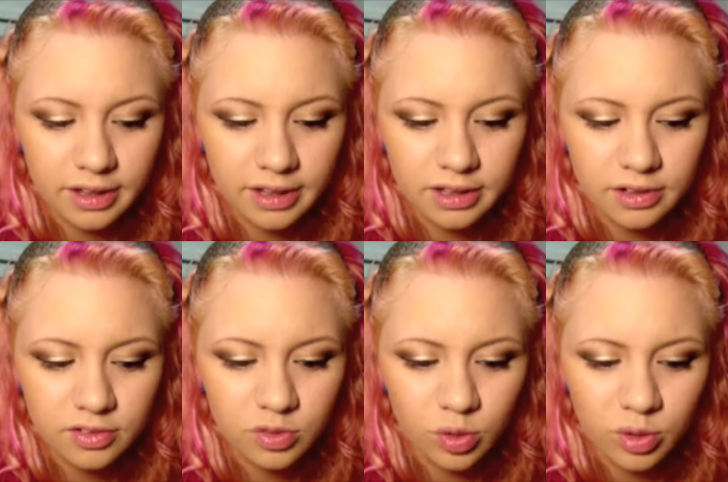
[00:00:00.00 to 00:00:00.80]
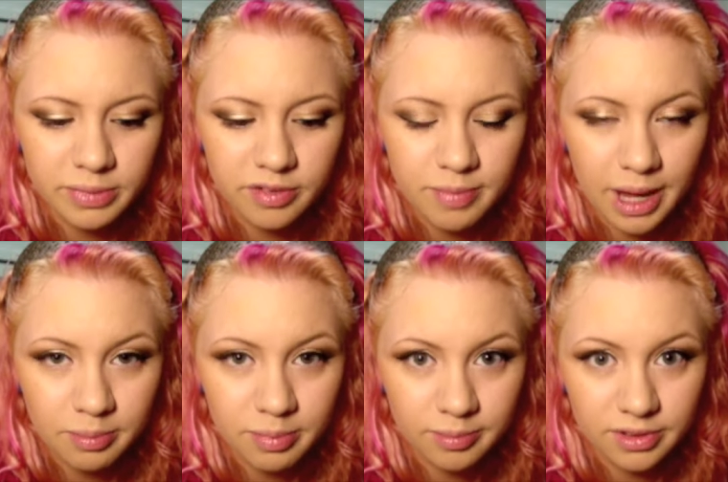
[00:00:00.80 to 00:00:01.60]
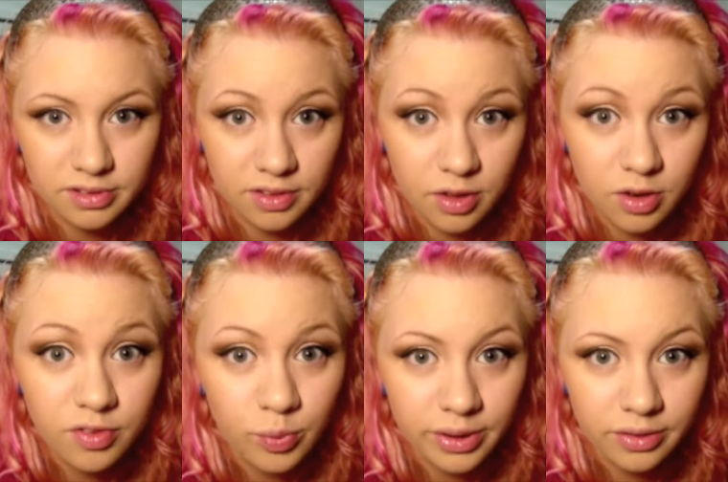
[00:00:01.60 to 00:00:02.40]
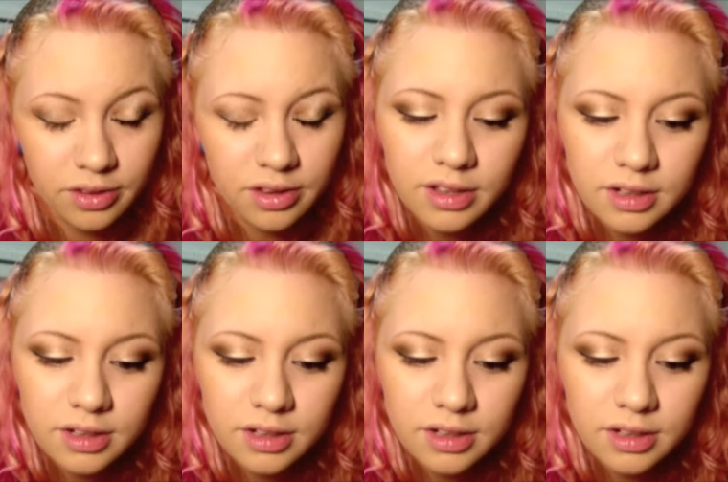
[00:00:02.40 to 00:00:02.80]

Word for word: like an assortment of MAC pigments, and they're for real.